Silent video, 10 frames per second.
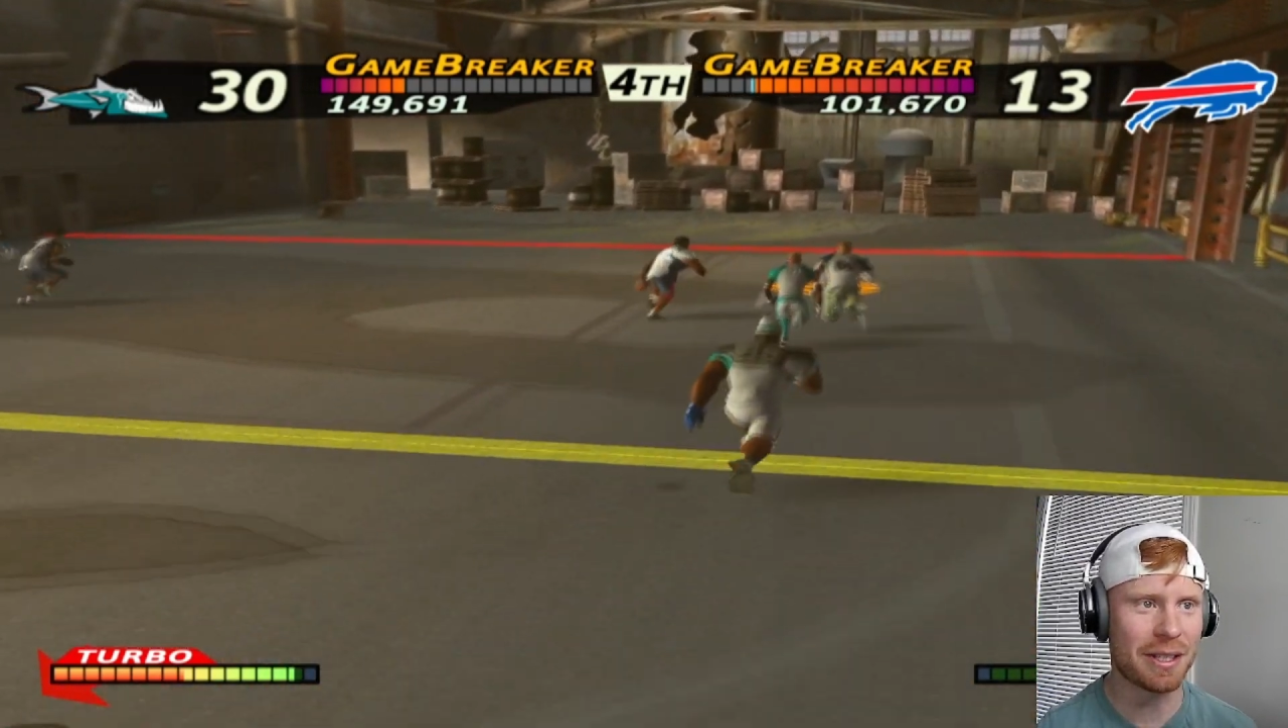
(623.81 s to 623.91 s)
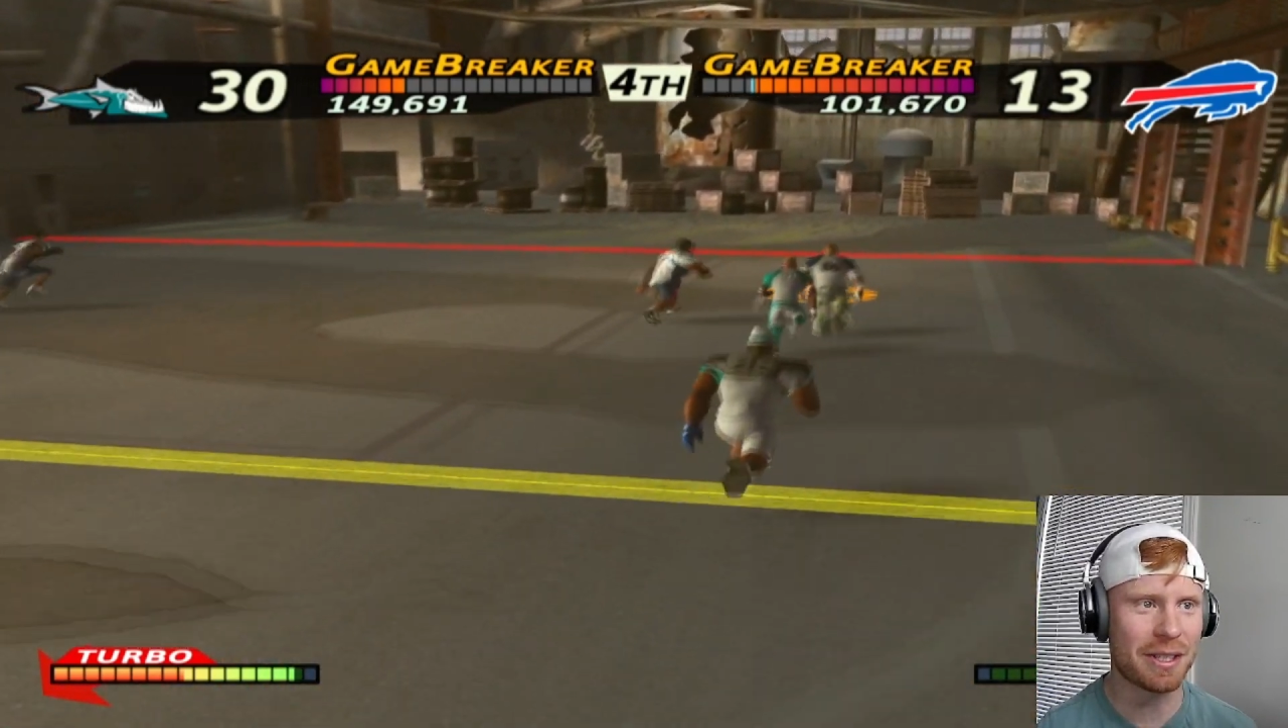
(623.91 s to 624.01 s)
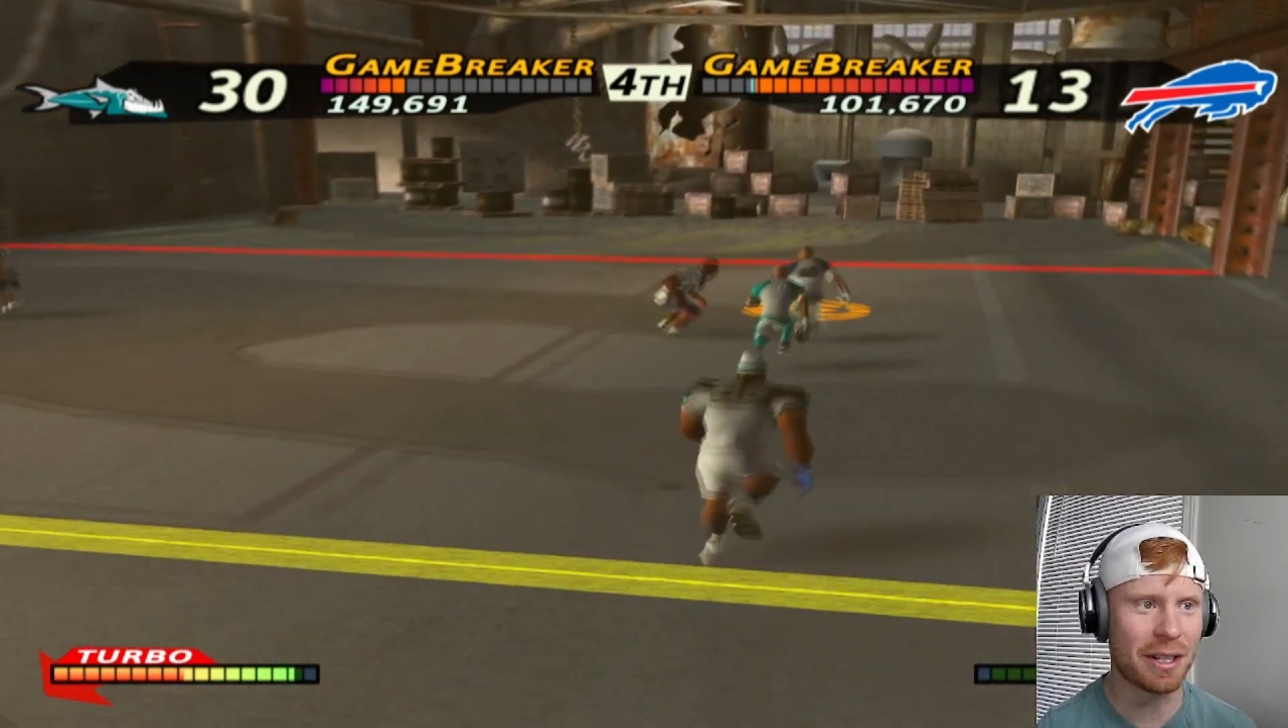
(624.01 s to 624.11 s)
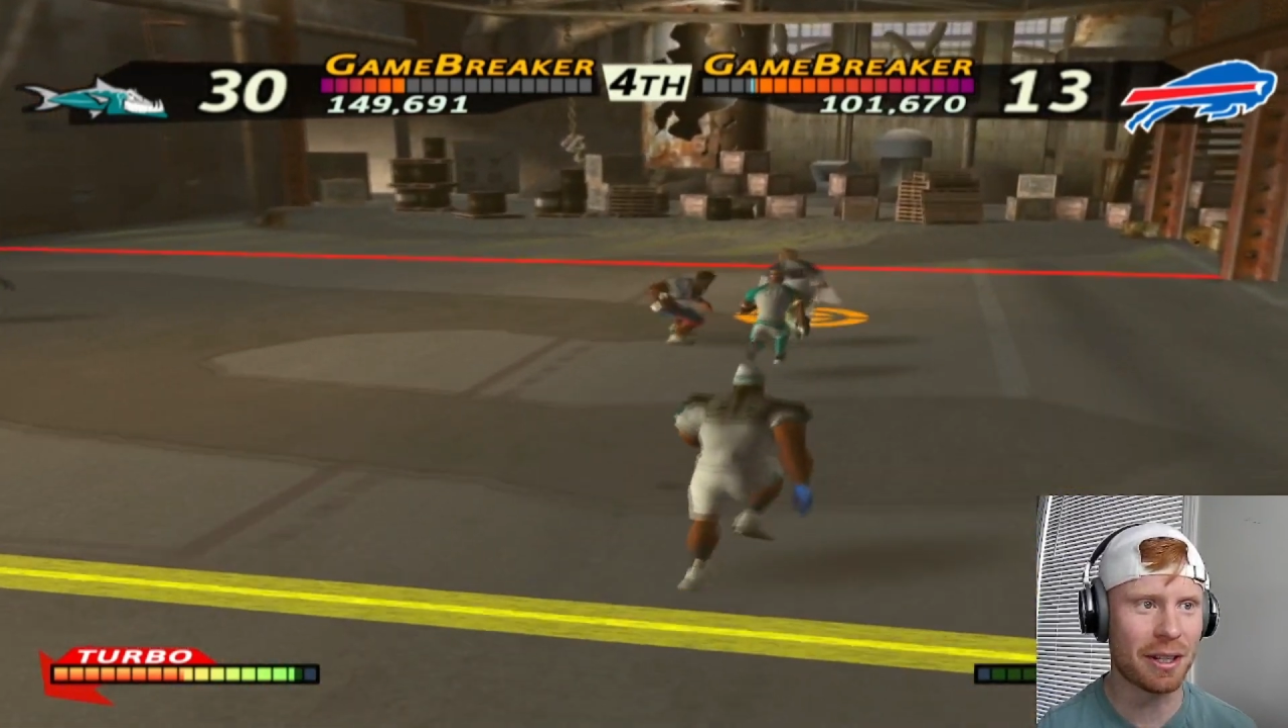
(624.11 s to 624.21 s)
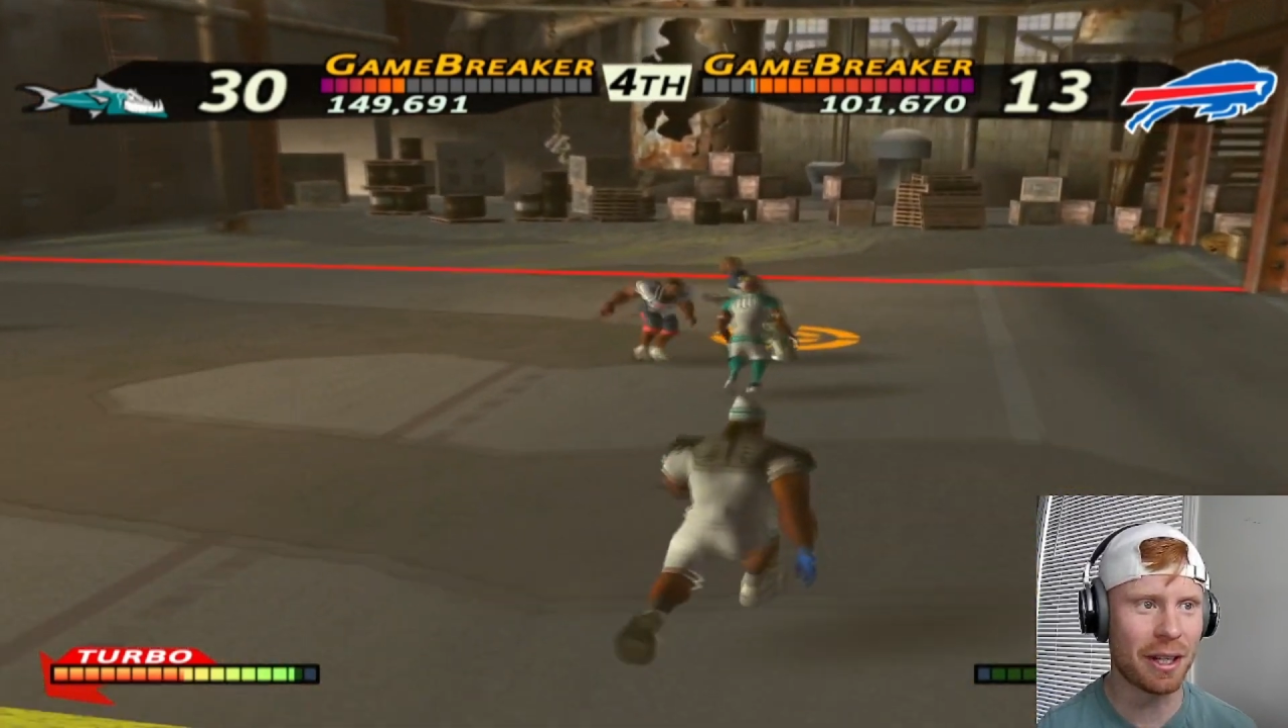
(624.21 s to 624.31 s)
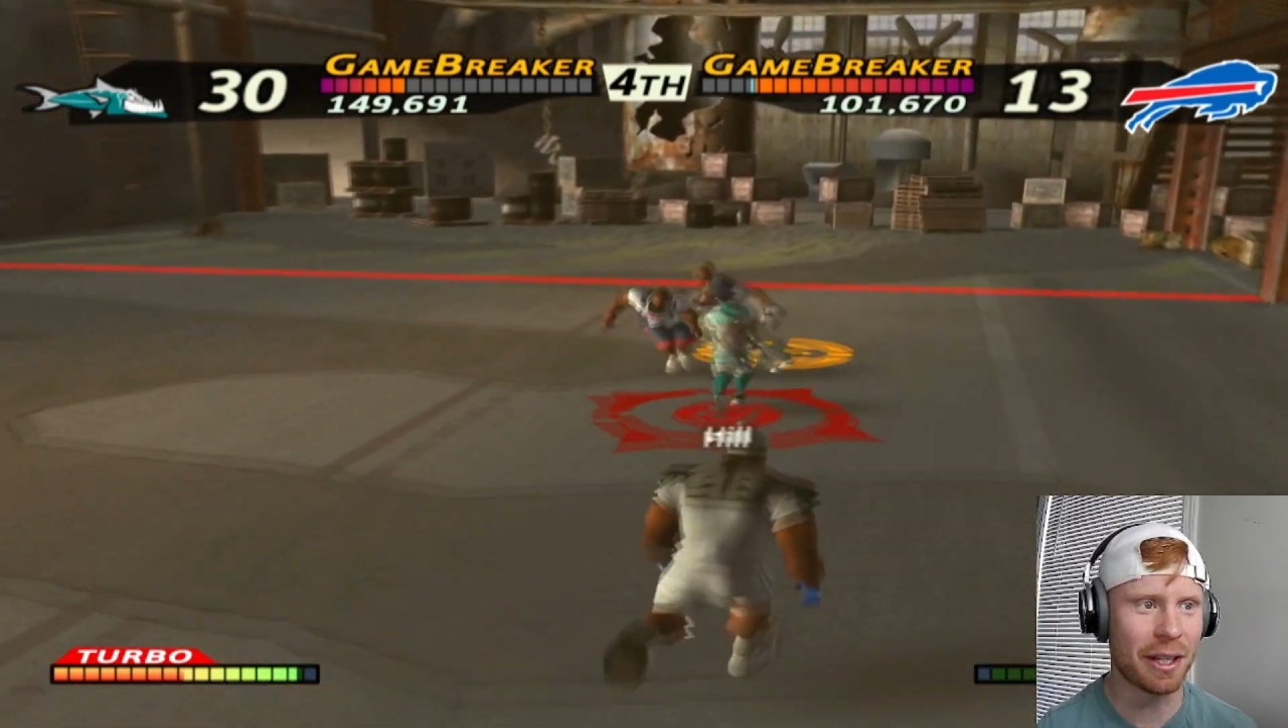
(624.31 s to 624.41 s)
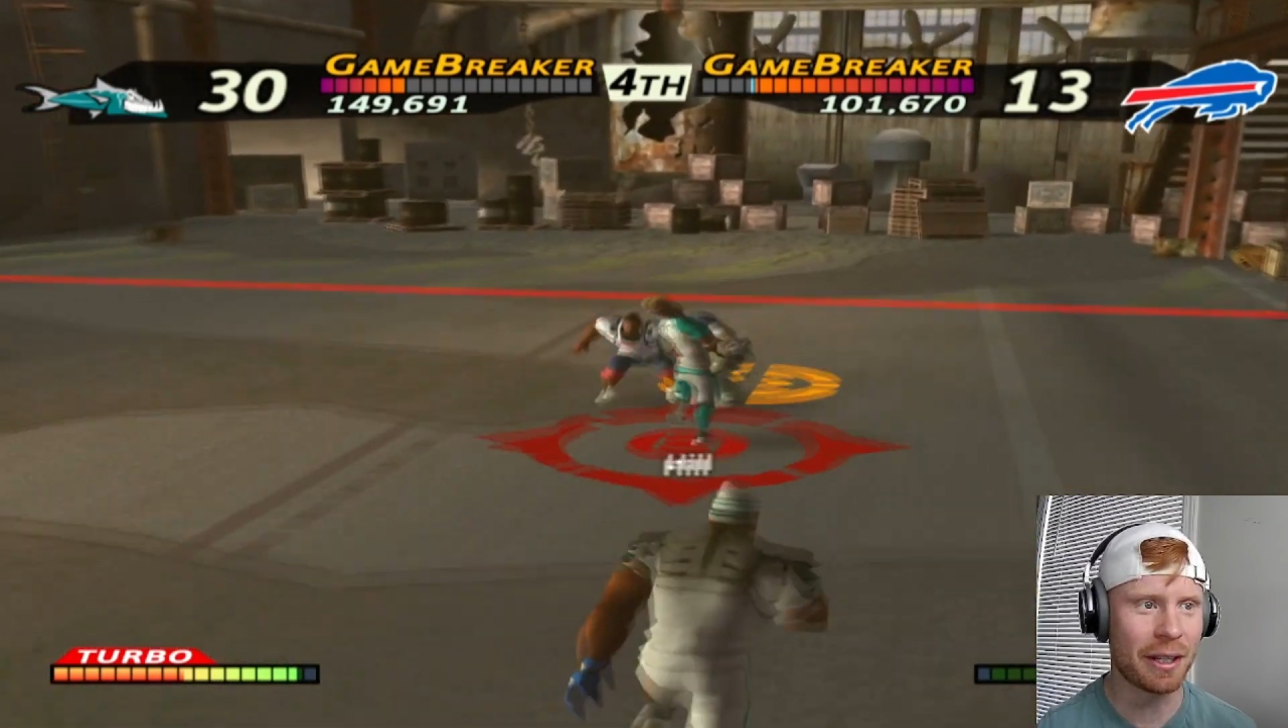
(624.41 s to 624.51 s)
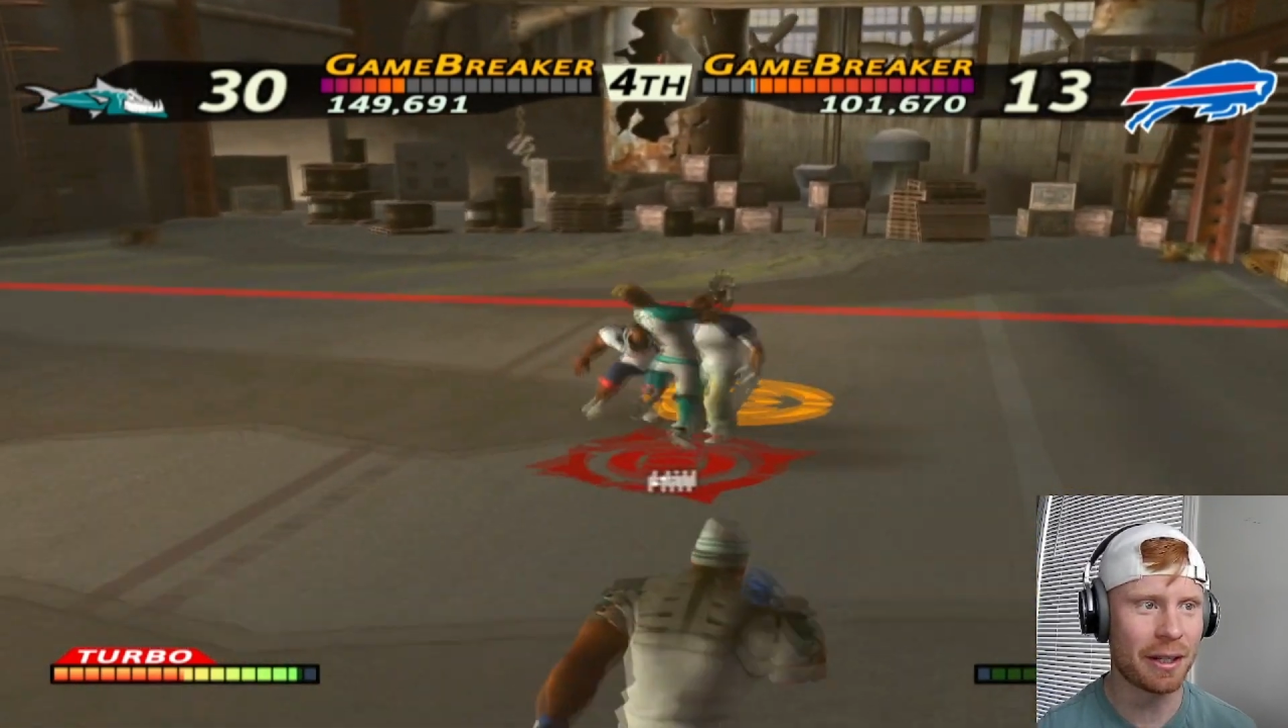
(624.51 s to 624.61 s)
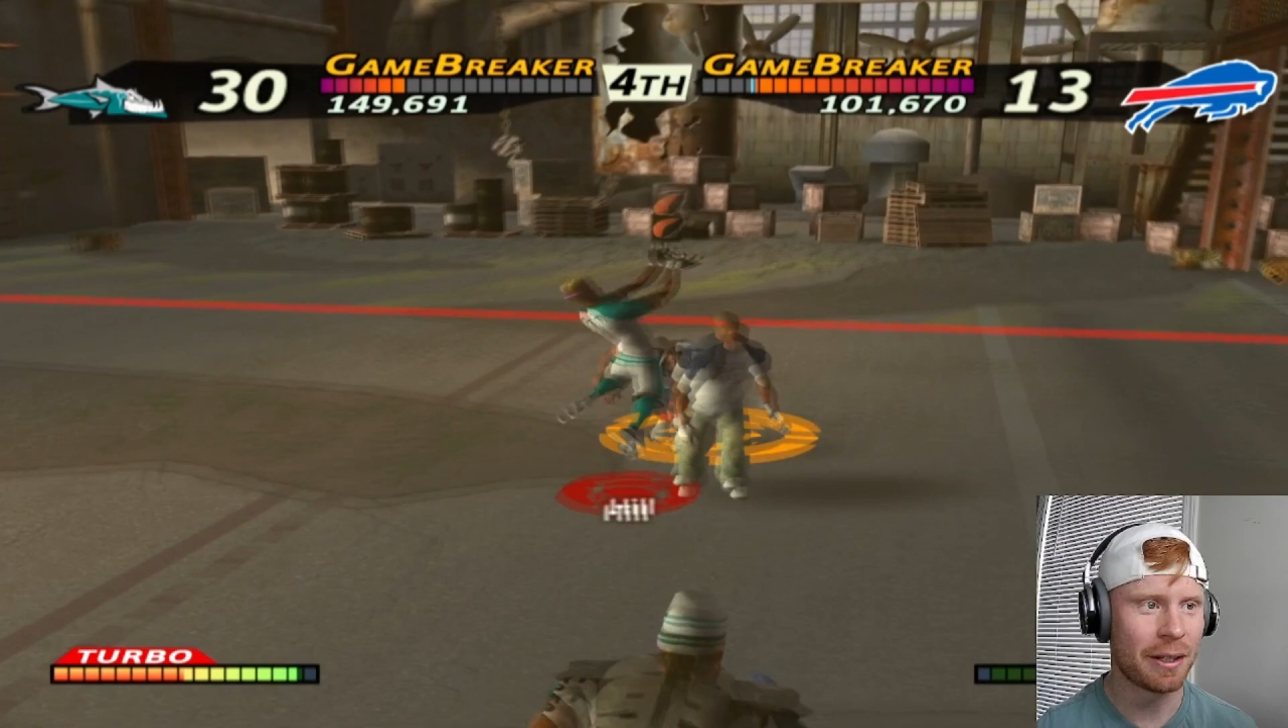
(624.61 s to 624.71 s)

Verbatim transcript: ceiling?